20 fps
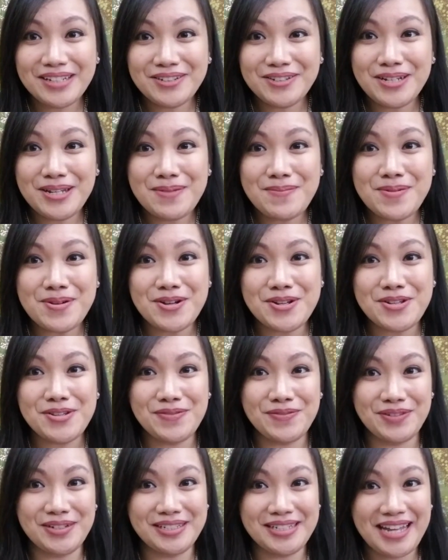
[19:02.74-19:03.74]
creamers
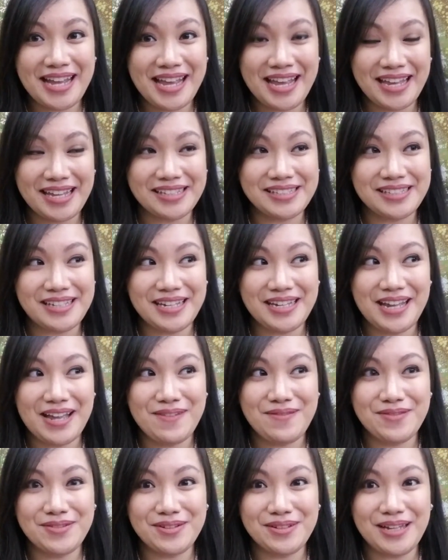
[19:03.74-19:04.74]
for days.
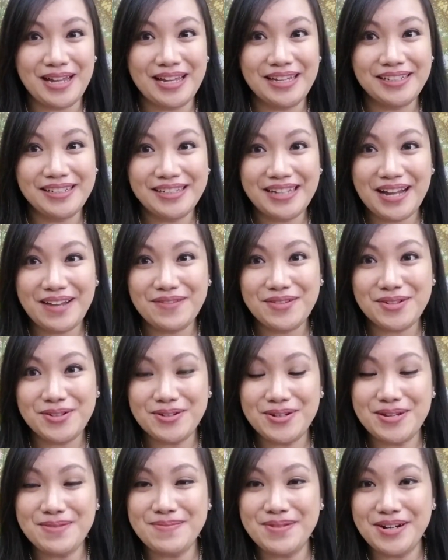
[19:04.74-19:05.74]
I could have a
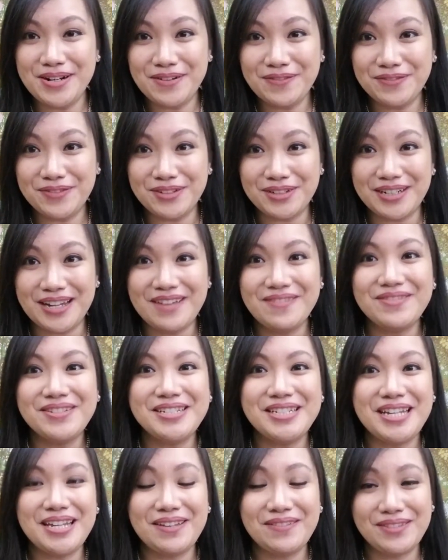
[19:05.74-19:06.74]
creamer for
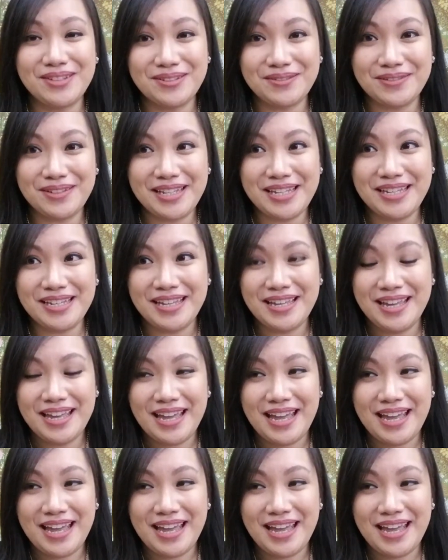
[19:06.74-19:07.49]
every day of the week,